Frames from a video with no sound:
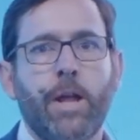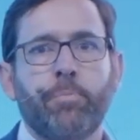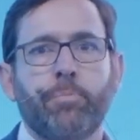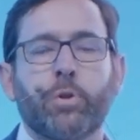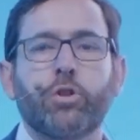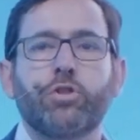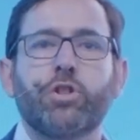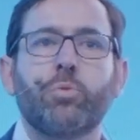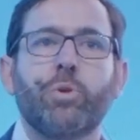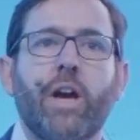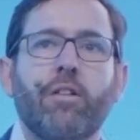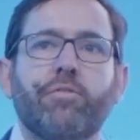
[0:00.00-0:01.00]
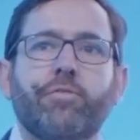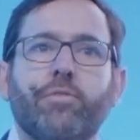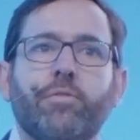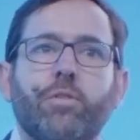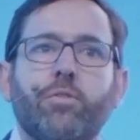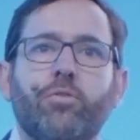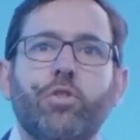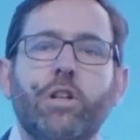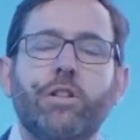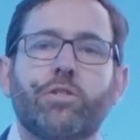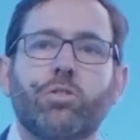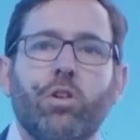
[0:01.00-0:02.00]
Because we have
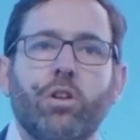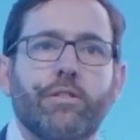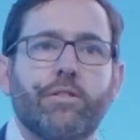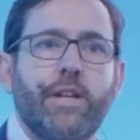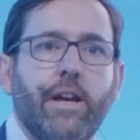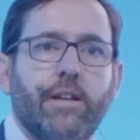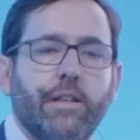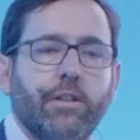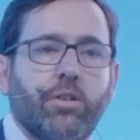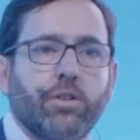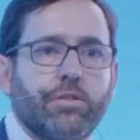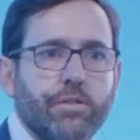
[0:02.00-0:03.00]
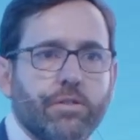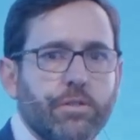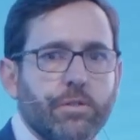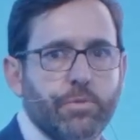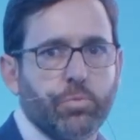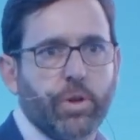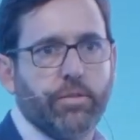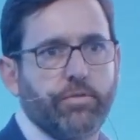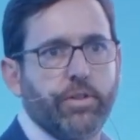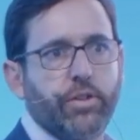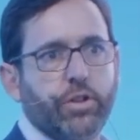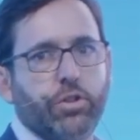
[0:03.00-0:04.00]
really solid tech ecosystems, we have
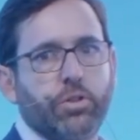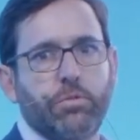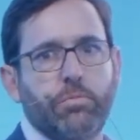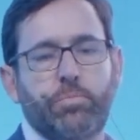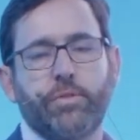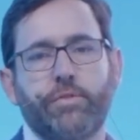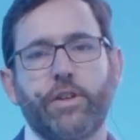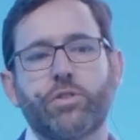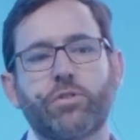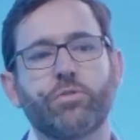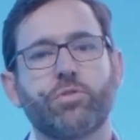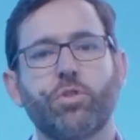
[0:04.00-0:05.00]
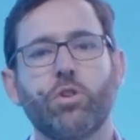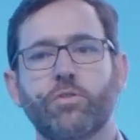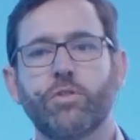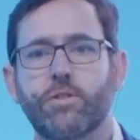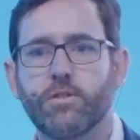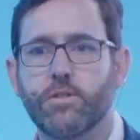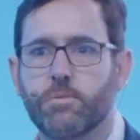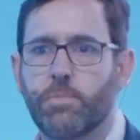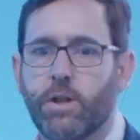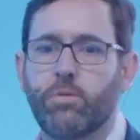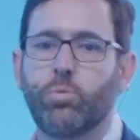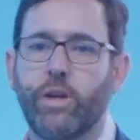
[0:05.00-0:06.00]
very good professional services,
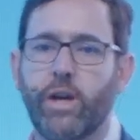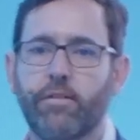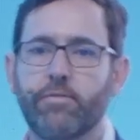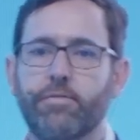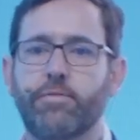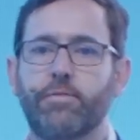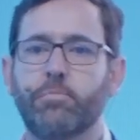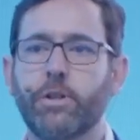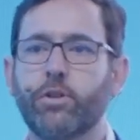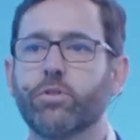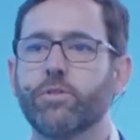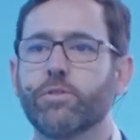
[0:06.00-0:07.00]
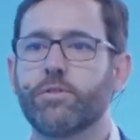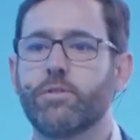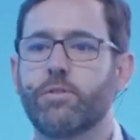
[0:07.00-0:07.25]
but we have minerals,